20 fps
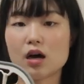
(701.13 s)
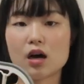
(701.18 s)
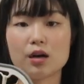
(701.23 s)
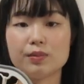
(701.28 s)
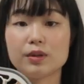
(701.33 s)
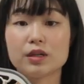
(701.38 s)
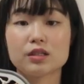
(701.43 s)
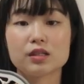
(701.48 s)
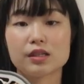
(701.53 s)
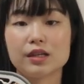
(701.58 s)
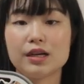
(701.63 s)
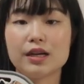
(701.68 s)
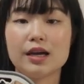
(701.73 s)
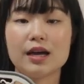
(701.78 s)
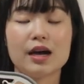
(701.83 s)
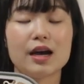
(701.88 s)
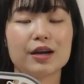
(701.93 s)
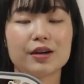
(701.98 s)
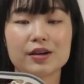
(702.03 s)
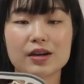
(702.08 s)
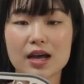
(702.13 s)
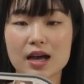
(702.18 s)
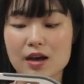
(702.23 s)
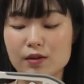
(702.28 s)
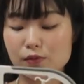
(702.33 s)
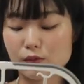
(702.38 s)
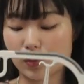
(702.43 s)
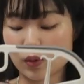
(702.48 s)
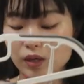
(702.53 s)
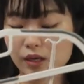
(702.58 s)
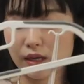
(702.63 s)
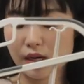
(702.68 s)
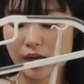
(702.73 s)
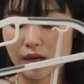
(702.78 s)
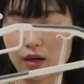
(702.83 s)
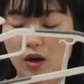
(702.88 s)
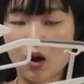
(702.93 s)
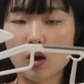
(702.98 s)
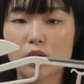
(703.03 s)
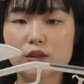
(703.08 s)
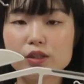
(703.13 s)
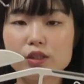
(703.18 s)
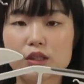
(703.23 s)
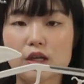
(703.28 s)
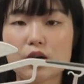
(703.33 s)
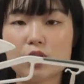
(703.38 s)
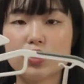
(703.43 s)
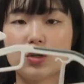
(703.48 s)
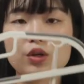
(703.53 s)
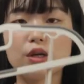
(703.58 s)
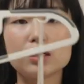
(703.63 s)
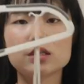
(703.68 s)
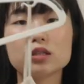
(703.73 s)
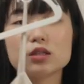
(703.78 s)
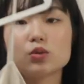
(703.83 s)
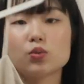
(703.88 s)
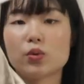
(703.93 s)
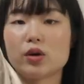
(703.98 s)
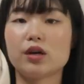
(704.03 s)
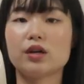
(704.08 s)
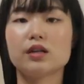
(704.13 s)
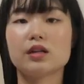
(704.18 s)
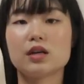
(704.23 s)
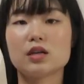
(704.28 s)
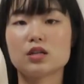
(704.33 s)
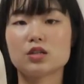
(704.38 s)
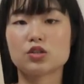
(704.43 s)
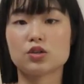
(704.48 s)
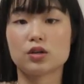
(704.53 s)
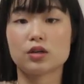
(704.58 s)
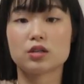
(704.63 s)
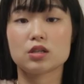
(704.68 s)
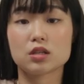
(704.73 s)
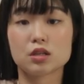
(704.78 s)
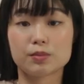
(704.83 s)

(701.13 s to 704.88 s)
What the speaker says: obviously I don't have one, and also you can just wear this during